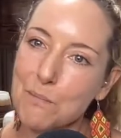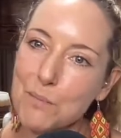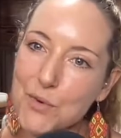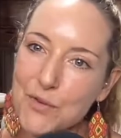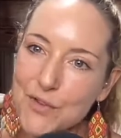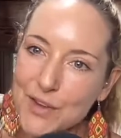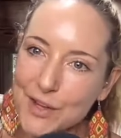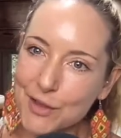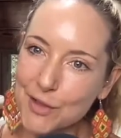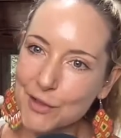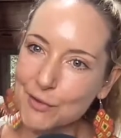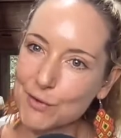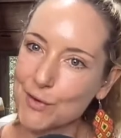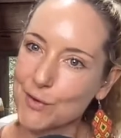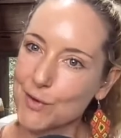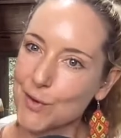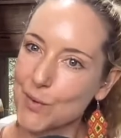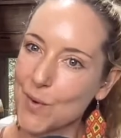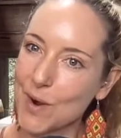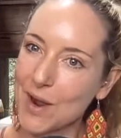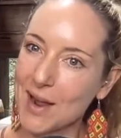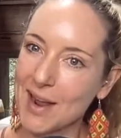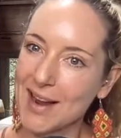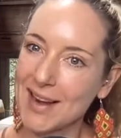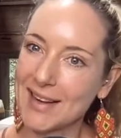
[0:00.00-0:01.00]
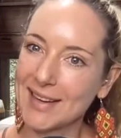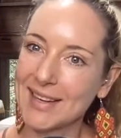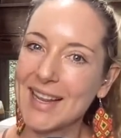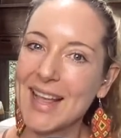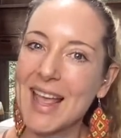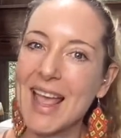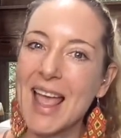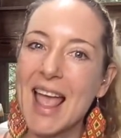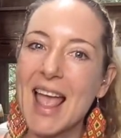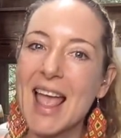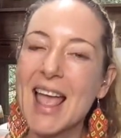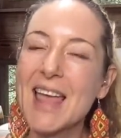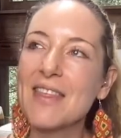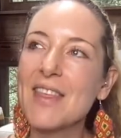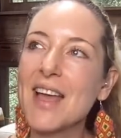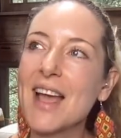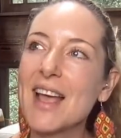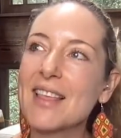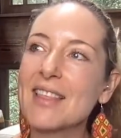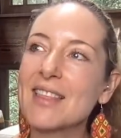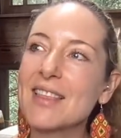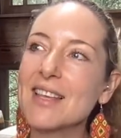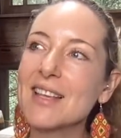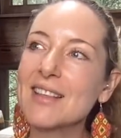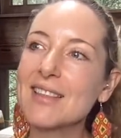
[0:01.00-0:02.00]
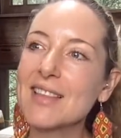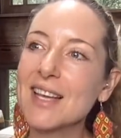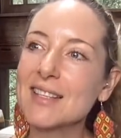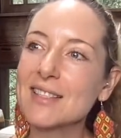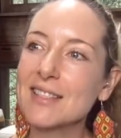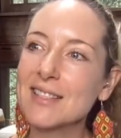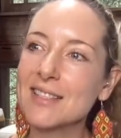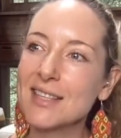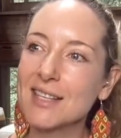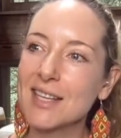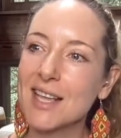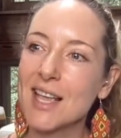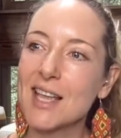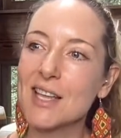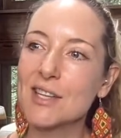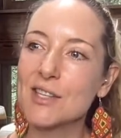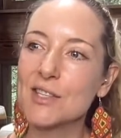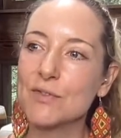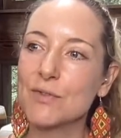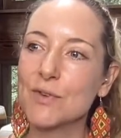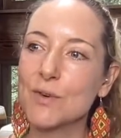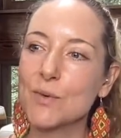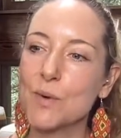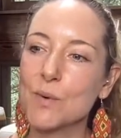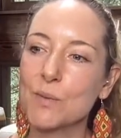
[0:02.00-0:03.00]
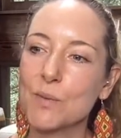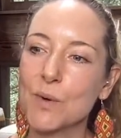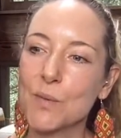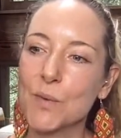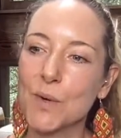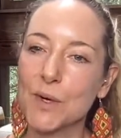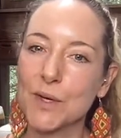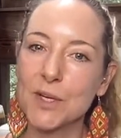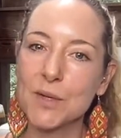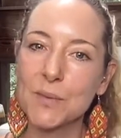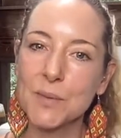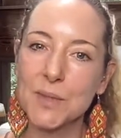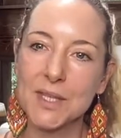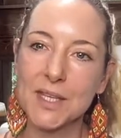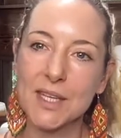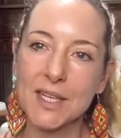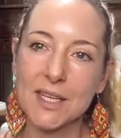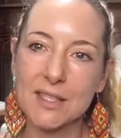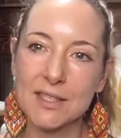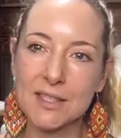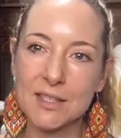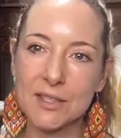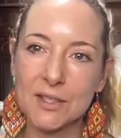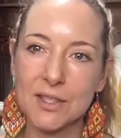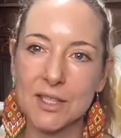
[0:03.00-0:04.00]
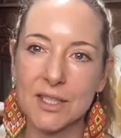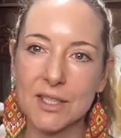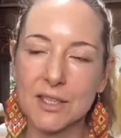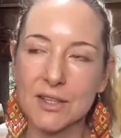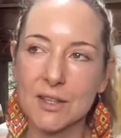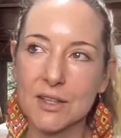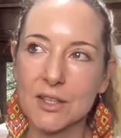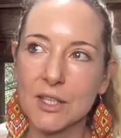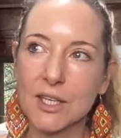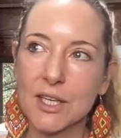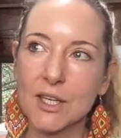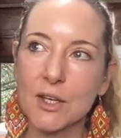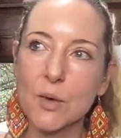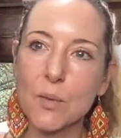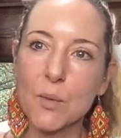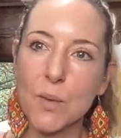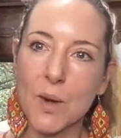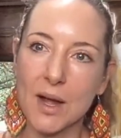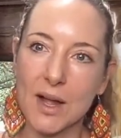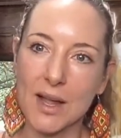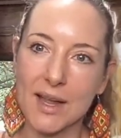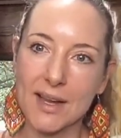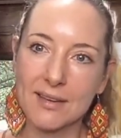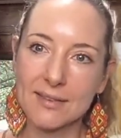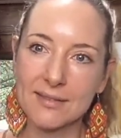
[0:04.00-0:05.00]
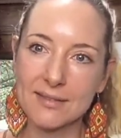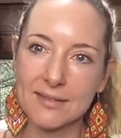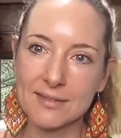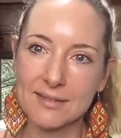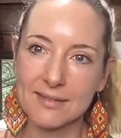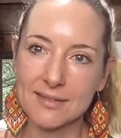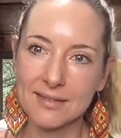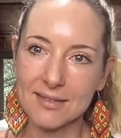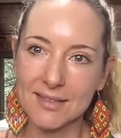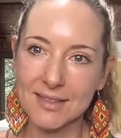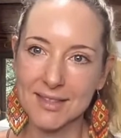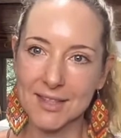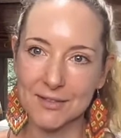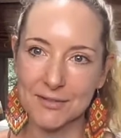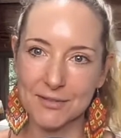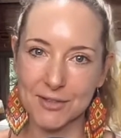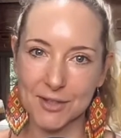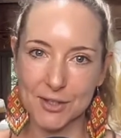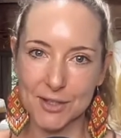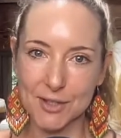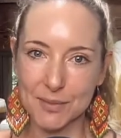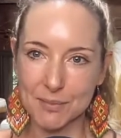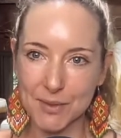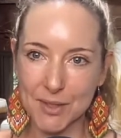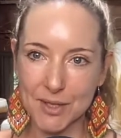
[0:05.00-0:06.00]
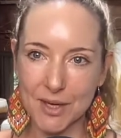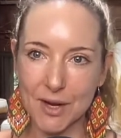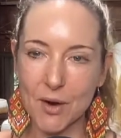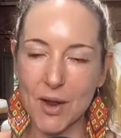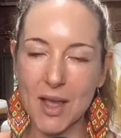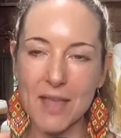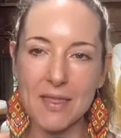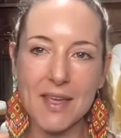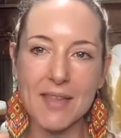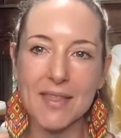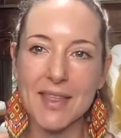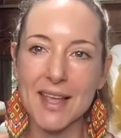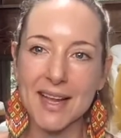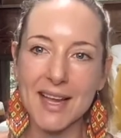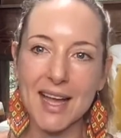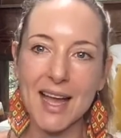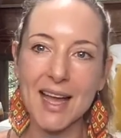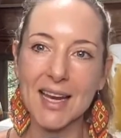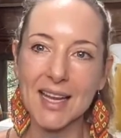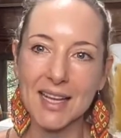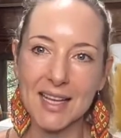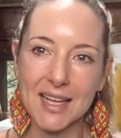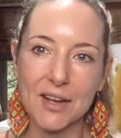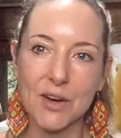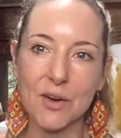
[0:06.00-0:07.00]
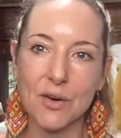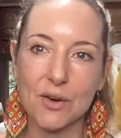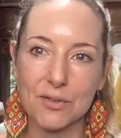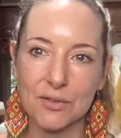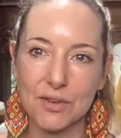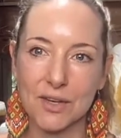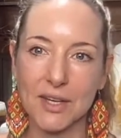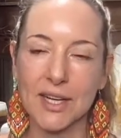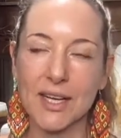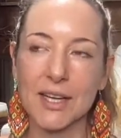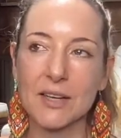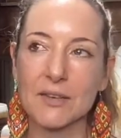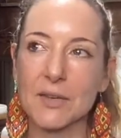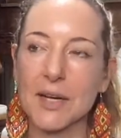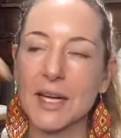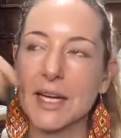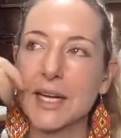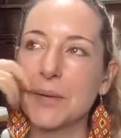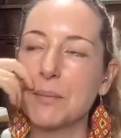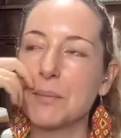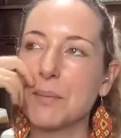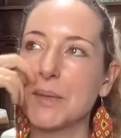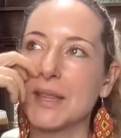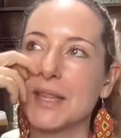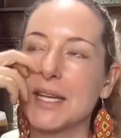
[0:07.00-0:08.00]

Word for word: and yeah. moving through the whine. Right. And I think that's the case for when we're working with kids. They're go- they're going to whine the first, you know, and then they kind of get over it, right?